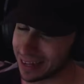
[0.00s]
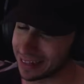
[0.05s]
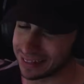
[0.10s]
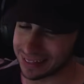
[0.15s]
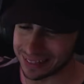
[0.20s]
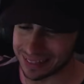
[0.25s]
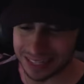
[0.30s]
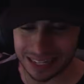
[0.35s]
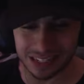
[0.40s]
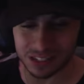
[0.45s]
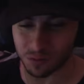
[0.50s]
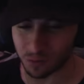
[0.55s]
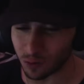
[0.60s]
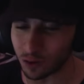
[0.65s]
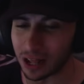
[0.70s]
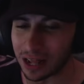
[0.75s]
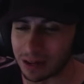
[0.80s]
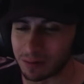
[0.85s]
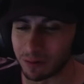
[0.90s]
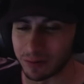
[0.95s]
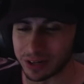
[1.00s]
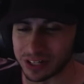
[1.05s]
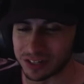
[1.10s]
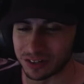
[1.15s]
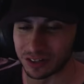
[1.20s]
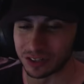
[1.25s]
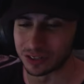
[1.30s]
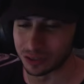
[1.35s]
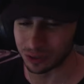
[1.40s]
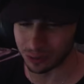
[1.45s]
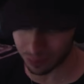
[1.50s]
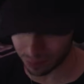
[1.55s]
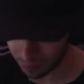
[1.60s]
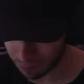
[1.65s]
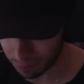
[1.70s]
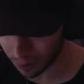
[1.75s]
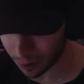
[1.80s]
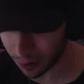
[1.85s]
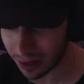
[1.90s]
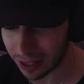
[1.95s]
this full album is going to
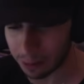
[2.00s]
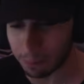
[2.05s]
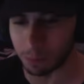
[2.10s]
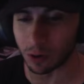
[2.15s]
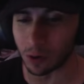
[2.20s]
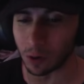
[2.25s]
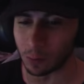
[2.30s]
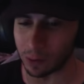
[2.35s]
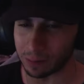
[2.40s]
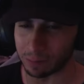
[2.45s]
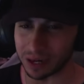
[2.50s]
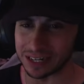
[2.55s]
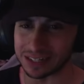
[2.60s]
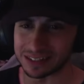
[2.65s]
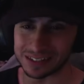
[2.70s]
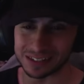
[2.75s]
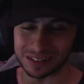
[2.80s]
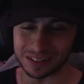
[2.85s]
probably blow my mind.